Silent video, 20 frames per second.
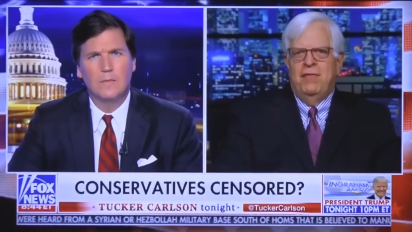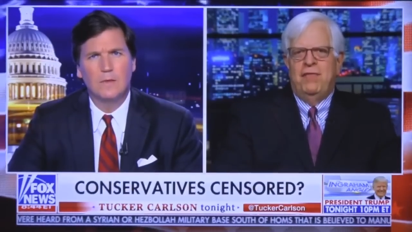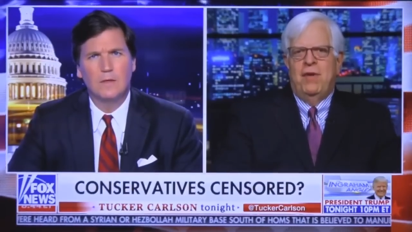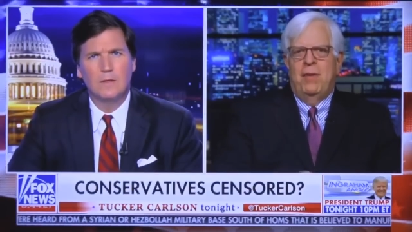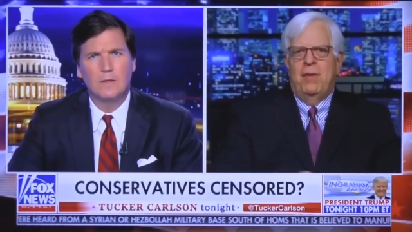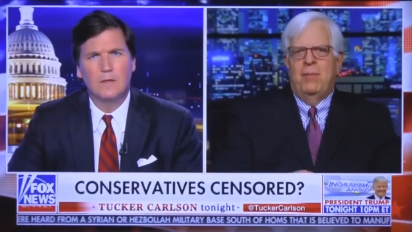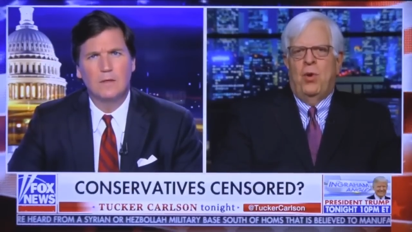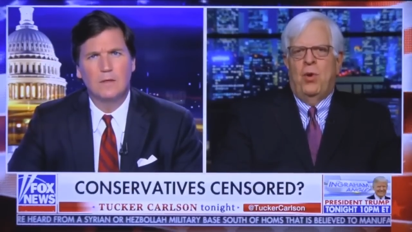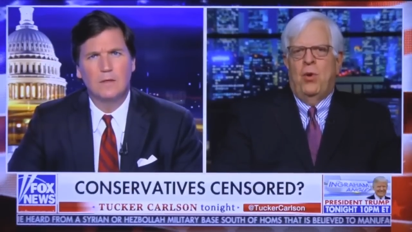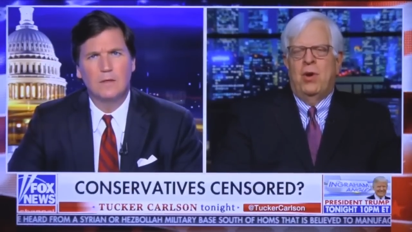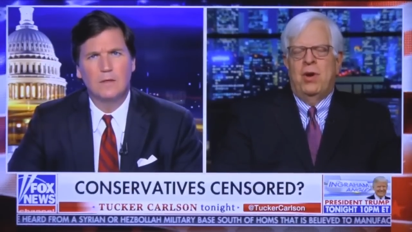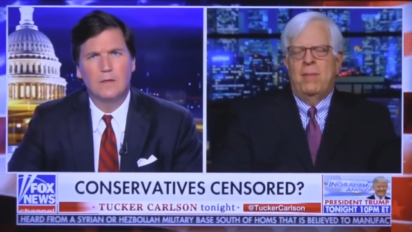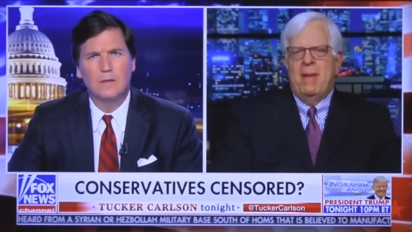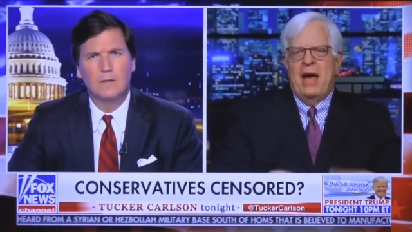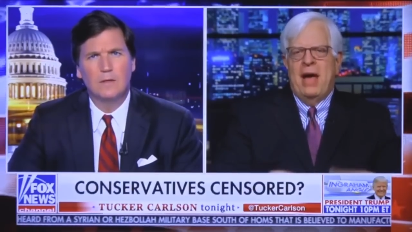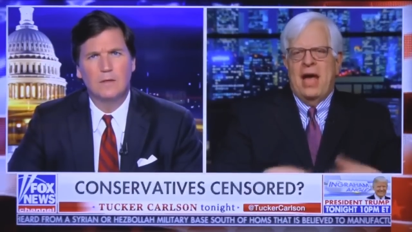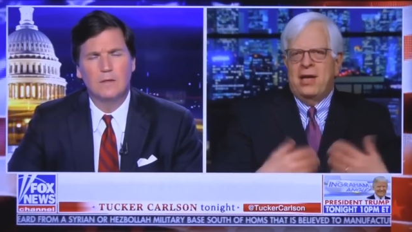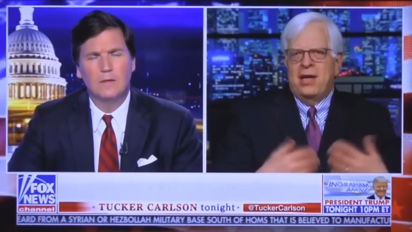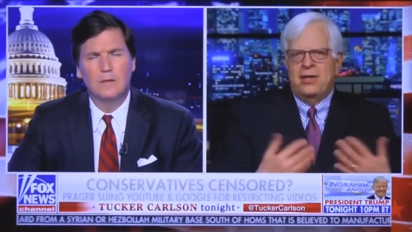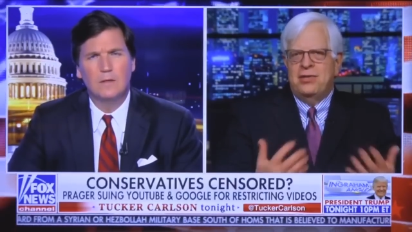Speaker 1: from
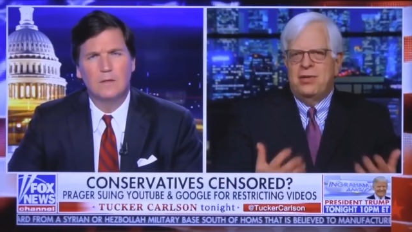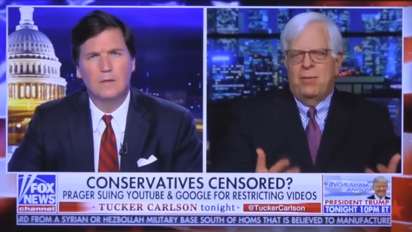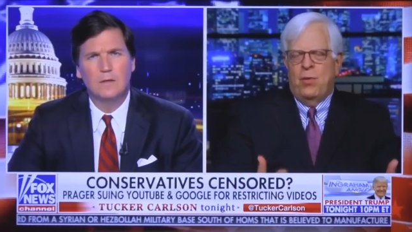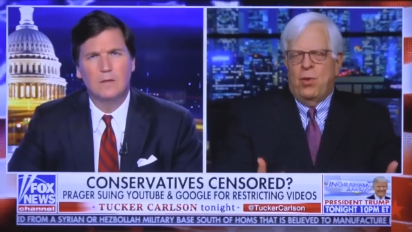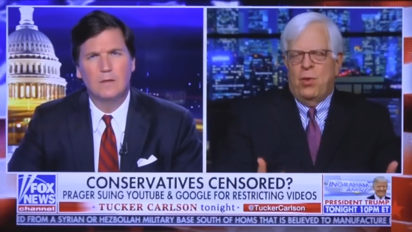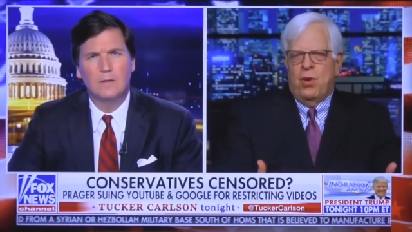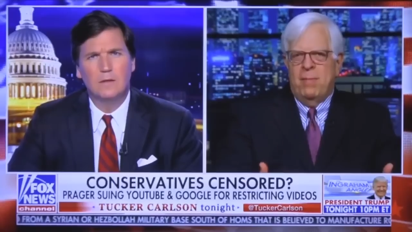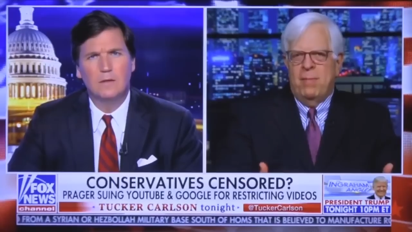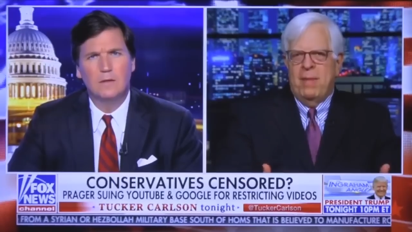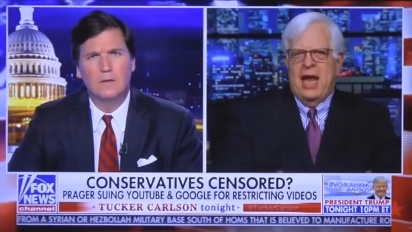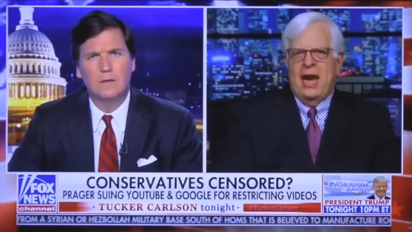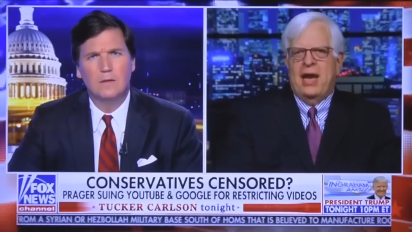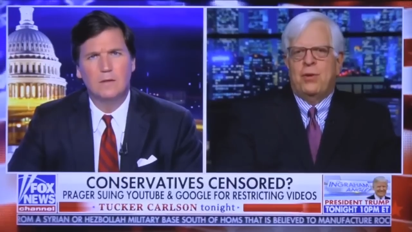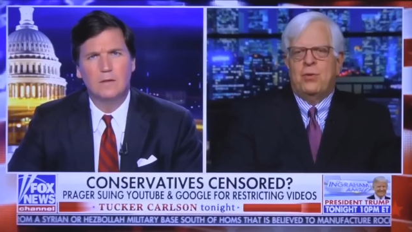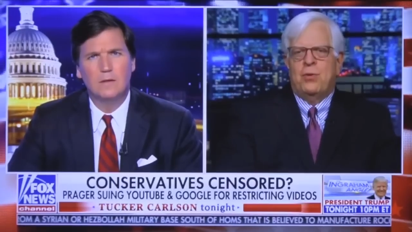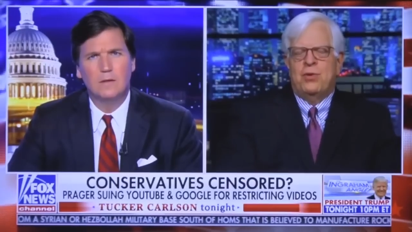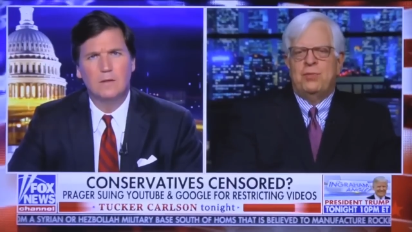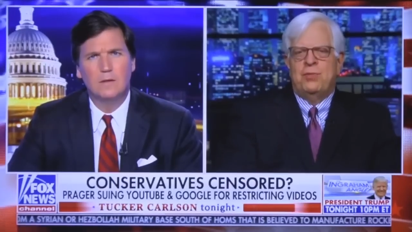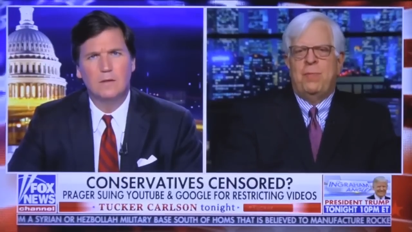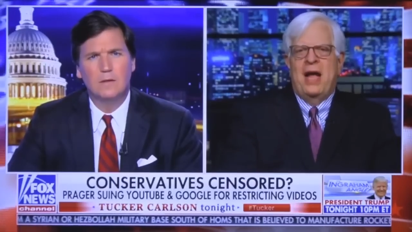automatic some
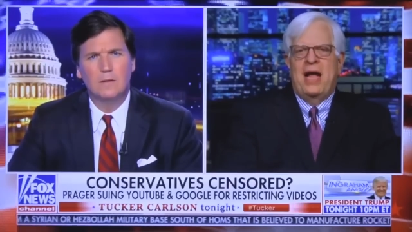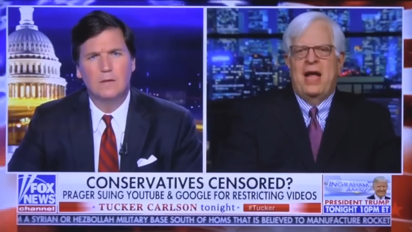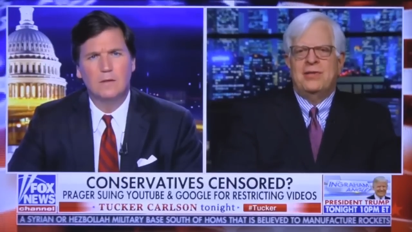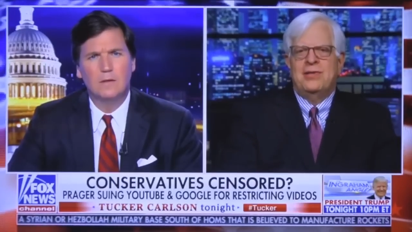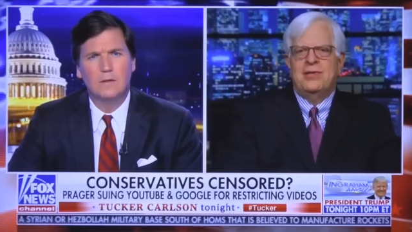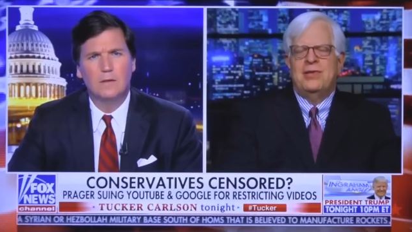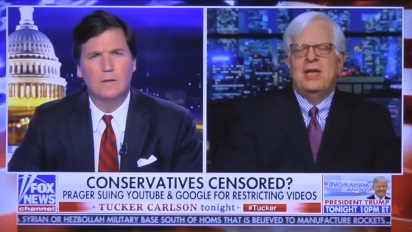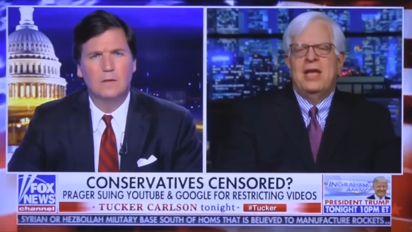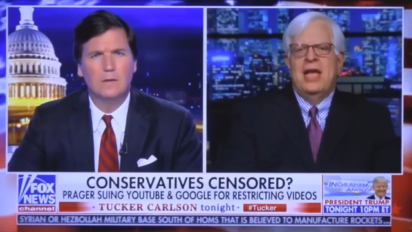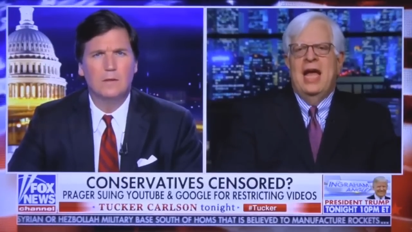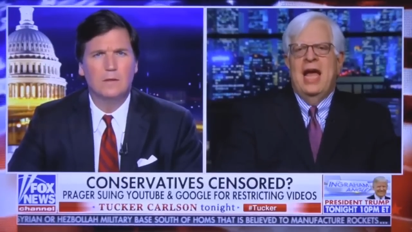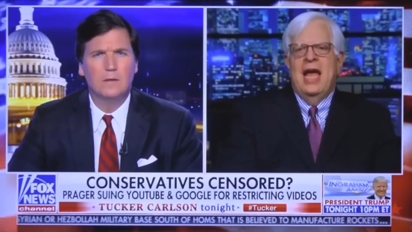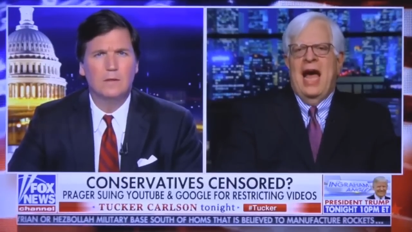automatic response.